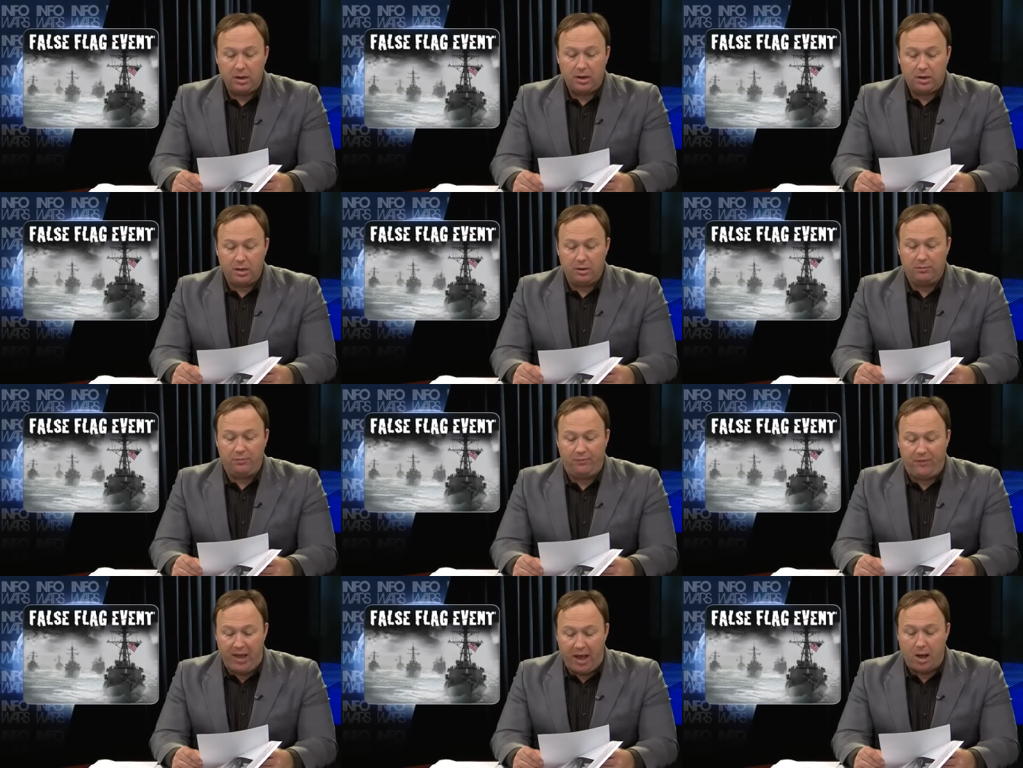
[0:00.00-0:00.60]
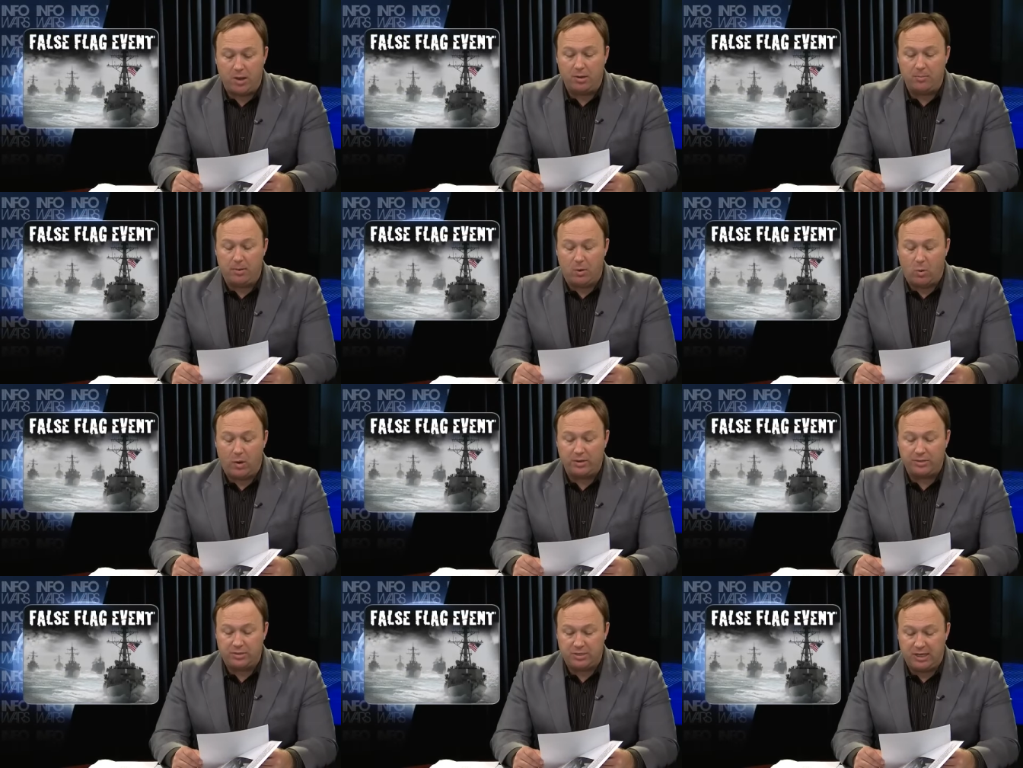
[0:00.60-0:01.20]
confounded by
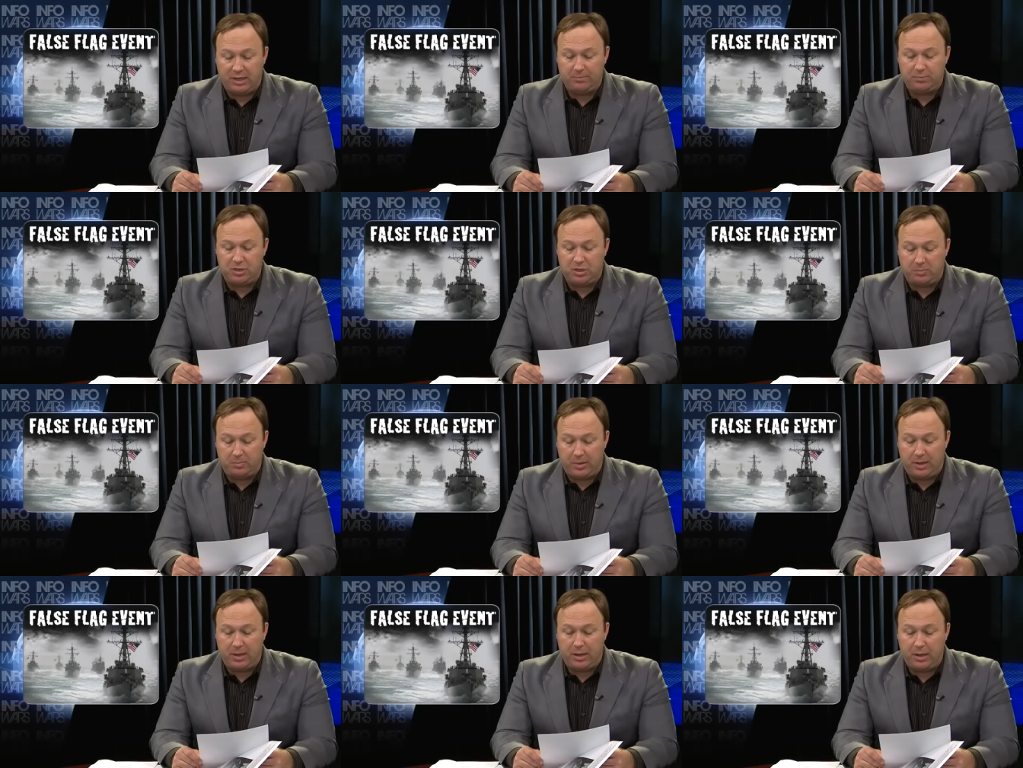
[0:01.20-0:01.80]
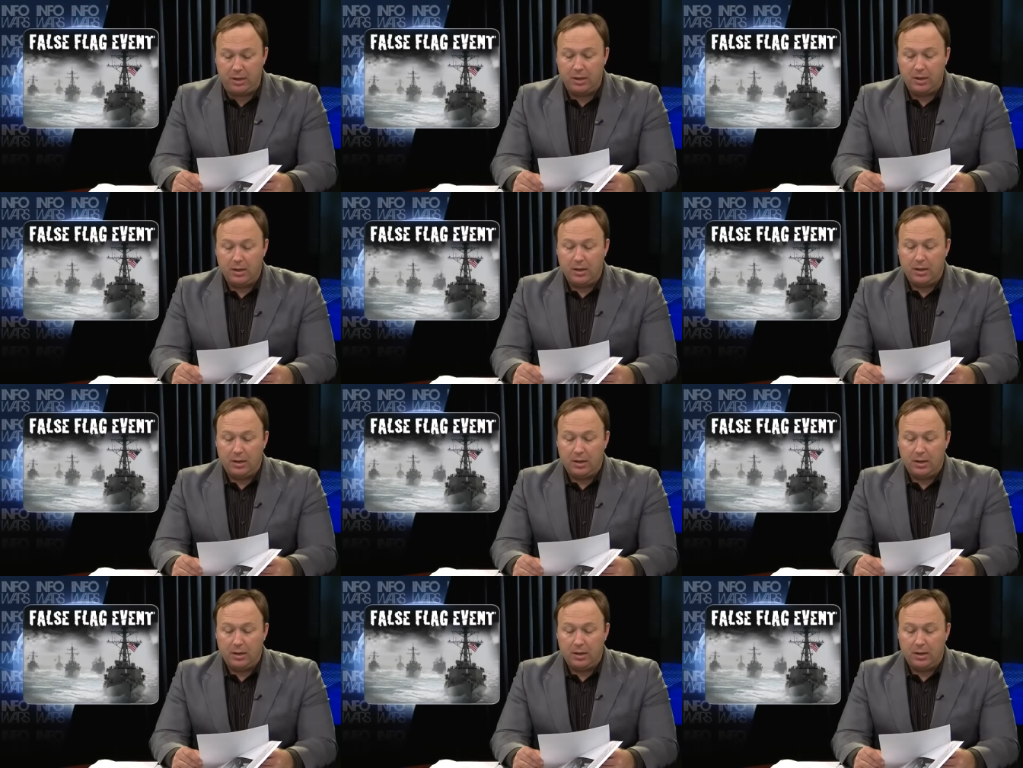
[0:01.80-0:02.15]
what seems to be